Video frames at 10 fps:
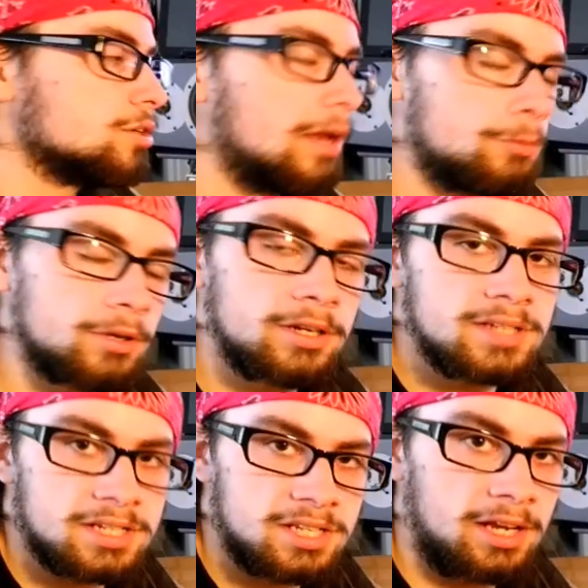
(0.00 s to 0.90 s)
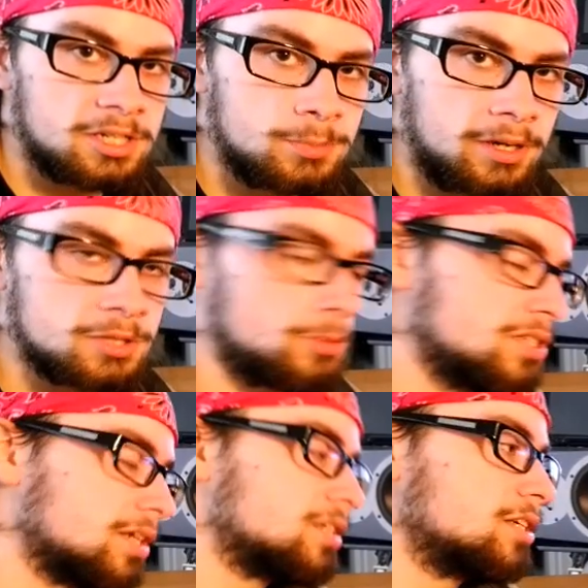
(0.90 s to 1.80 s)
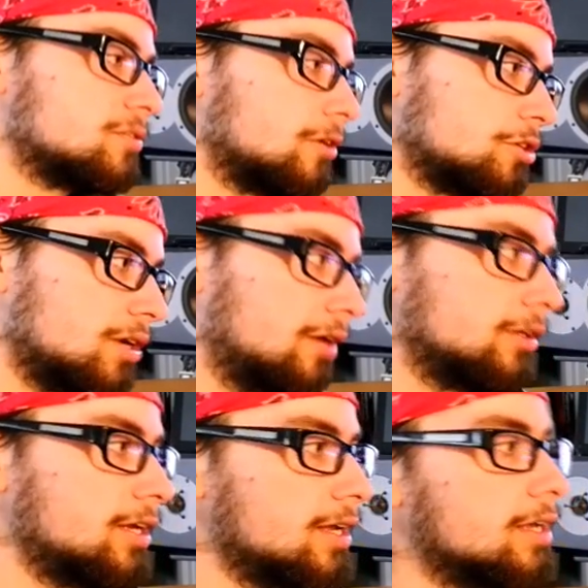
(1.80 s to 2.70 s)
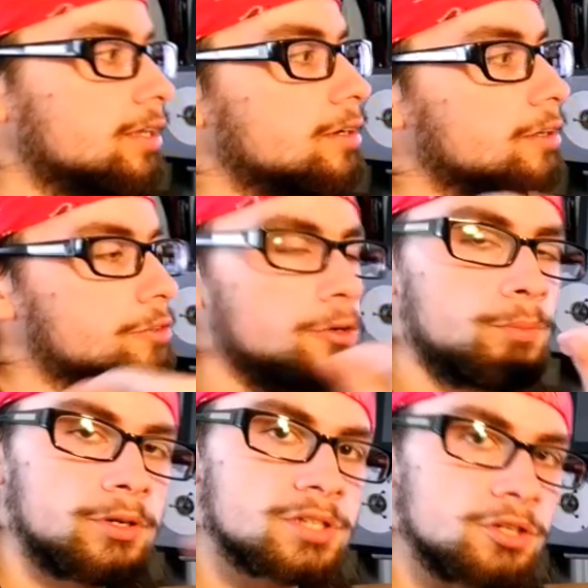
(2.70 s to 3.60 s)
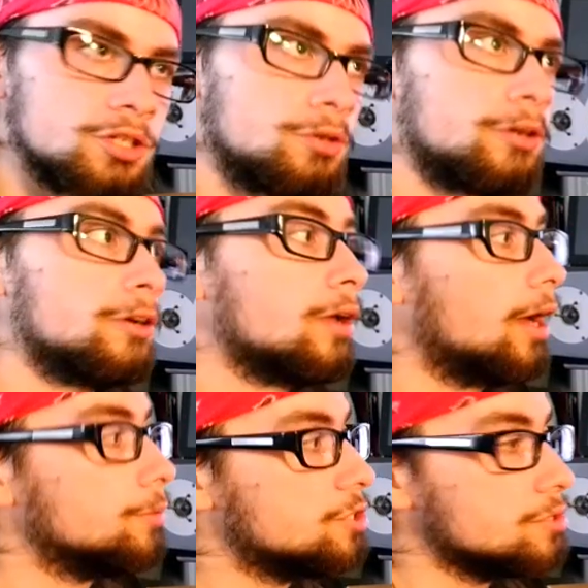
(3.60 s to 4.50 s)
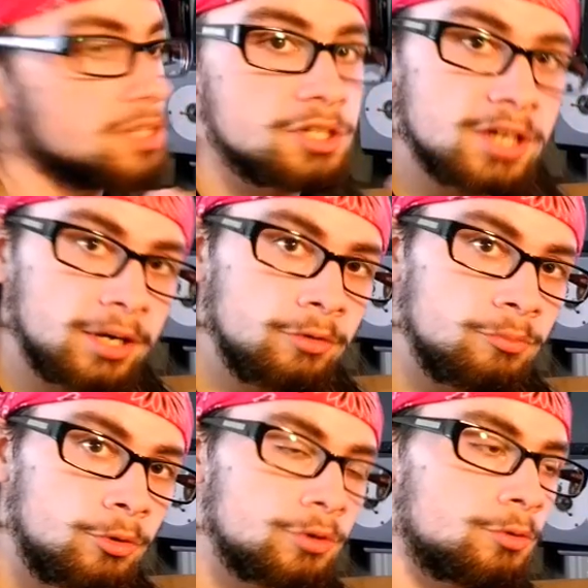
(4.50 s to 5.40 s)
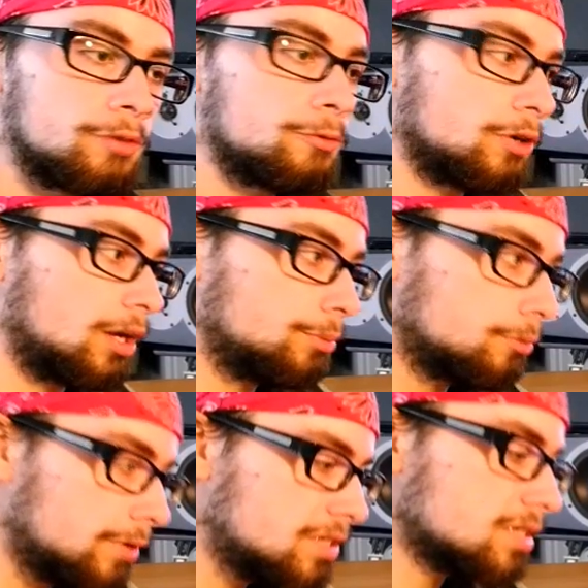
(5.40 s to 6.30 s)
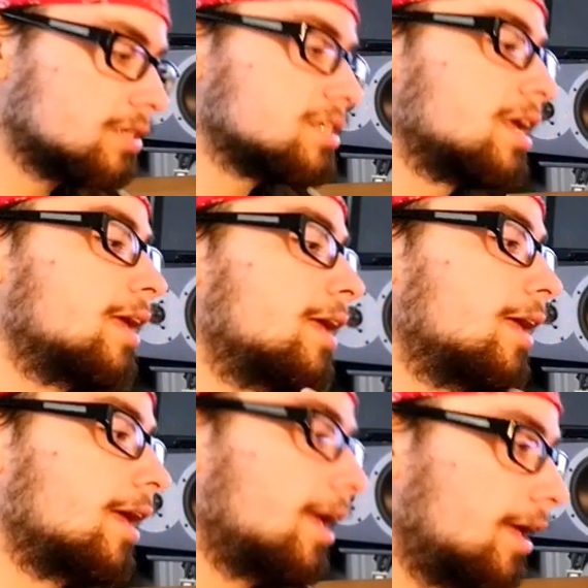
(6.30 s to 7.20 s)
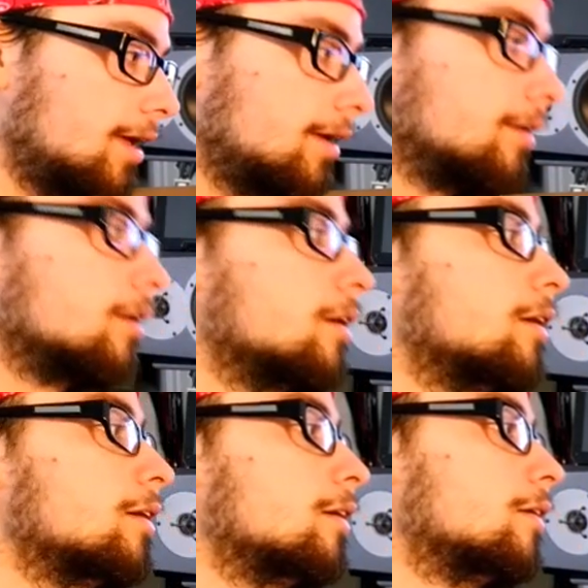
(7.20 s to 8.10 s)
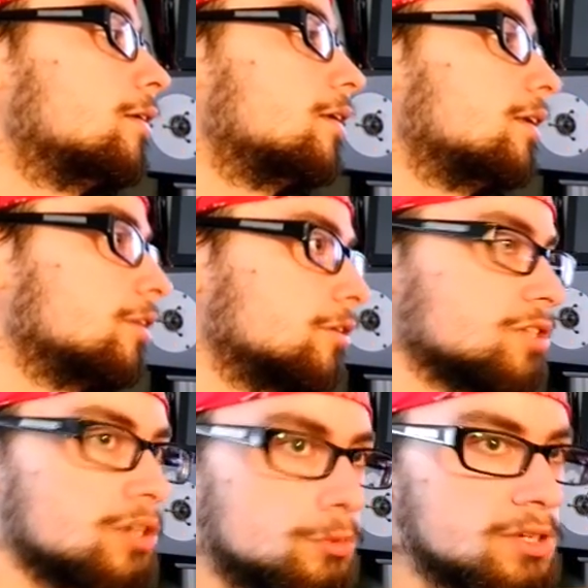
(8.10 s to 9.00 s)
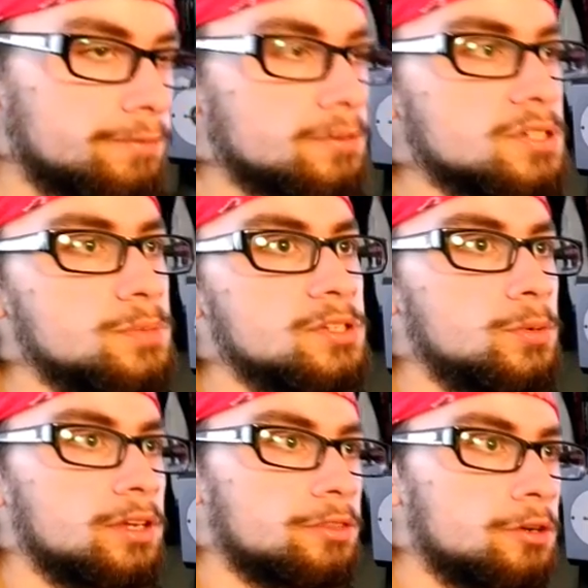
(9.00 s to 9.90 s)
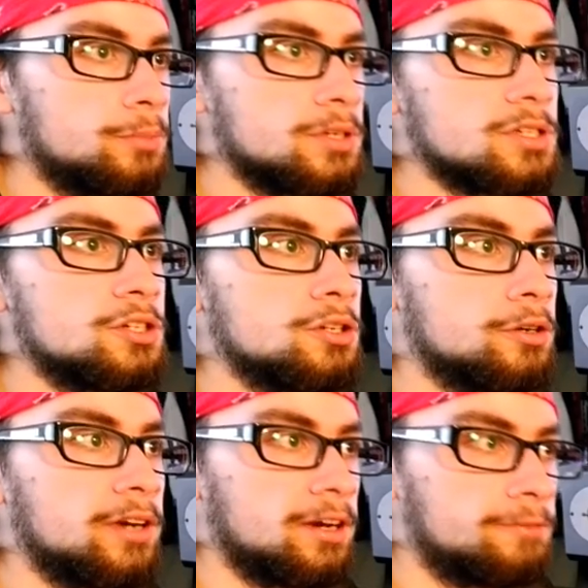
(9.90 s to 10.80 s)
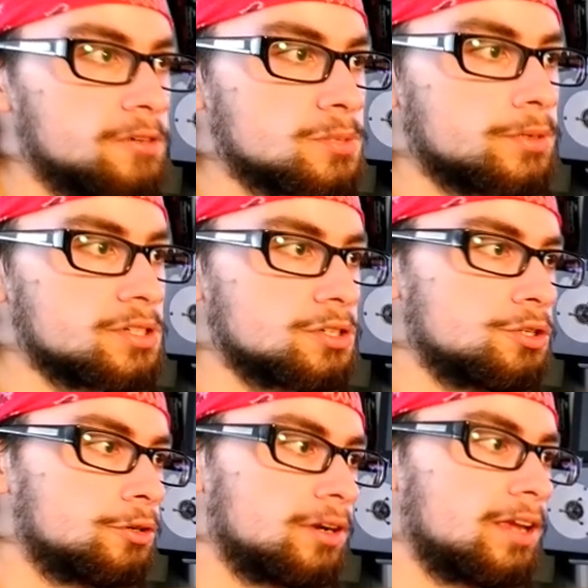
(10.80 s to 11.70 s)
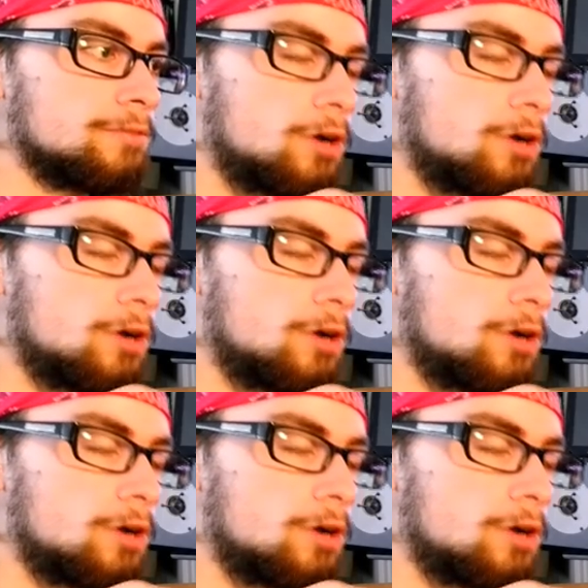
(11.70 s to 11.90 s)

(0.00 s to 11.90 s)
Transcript: now we're going to test the Xbox 360's functionality in a third-person shooter. I'm choosing Shadow of Mordor for a couple of reasons. A, there's no difference between a third-person shooter and a first-person shooter if